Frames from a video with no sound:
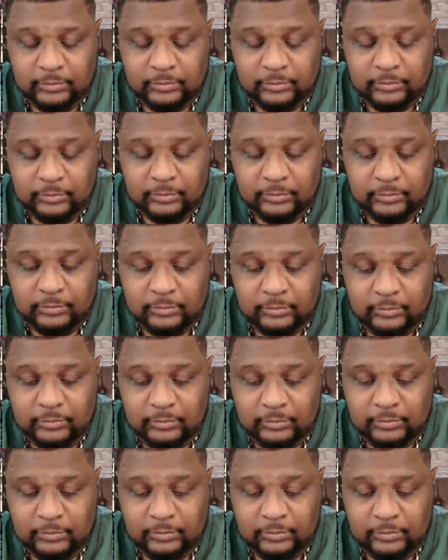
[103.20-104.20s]

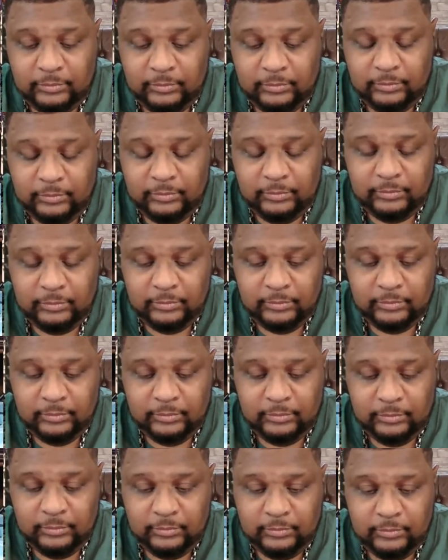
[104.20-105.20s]

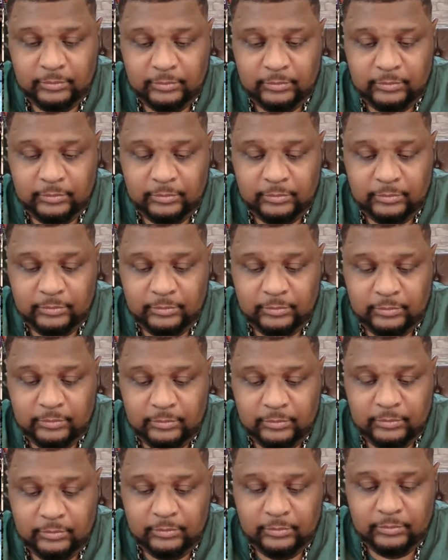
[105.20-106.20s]

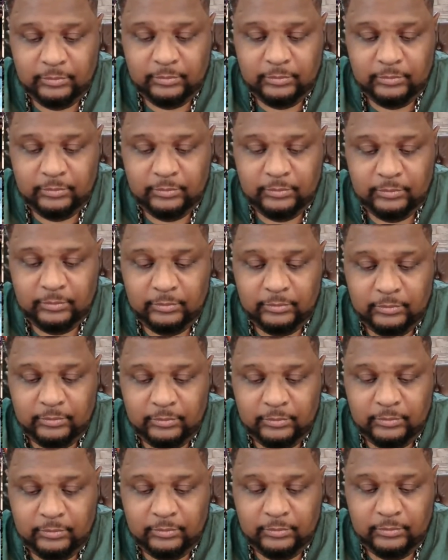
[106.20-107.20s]

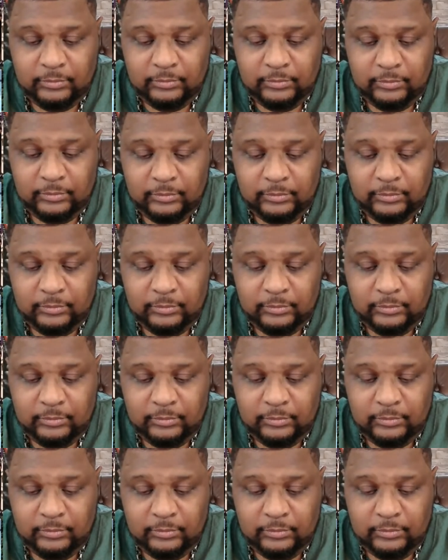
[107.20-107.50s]
(not speaking)